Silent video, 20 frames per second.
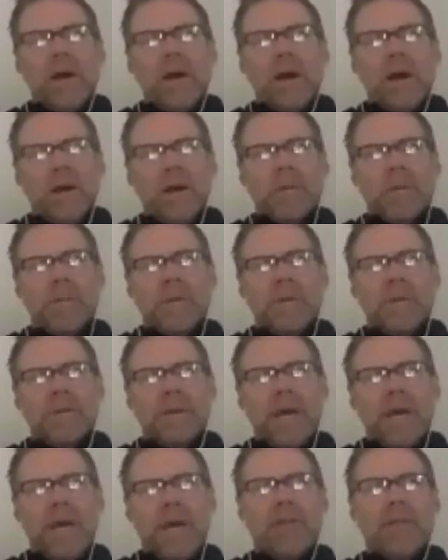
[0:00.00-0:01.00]
Um,
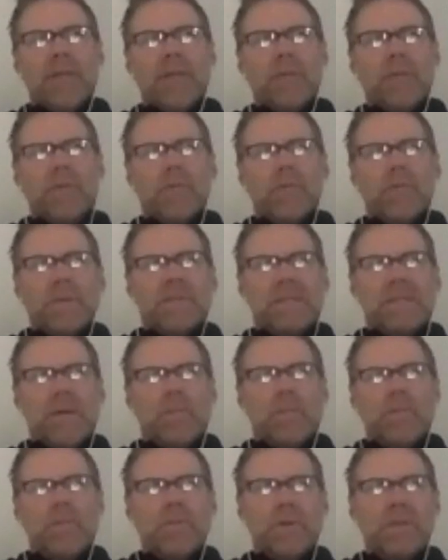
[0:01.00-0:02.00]
I don't think we've reached
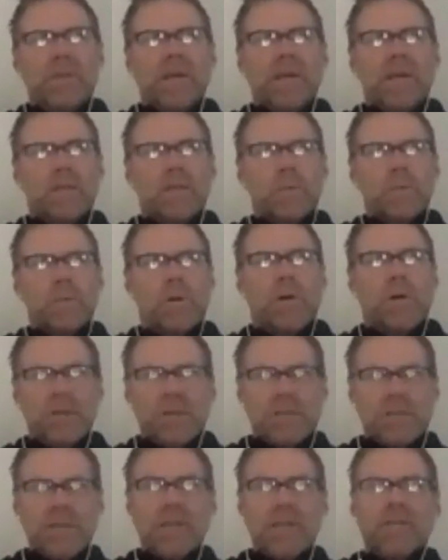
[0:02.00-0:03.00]
that point yet because we're all
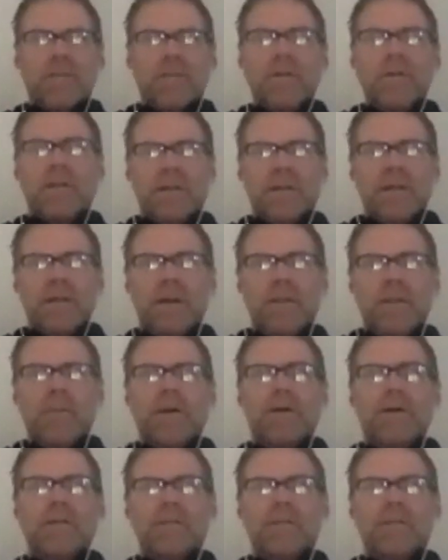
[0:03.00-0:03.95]
just kind of freaking out about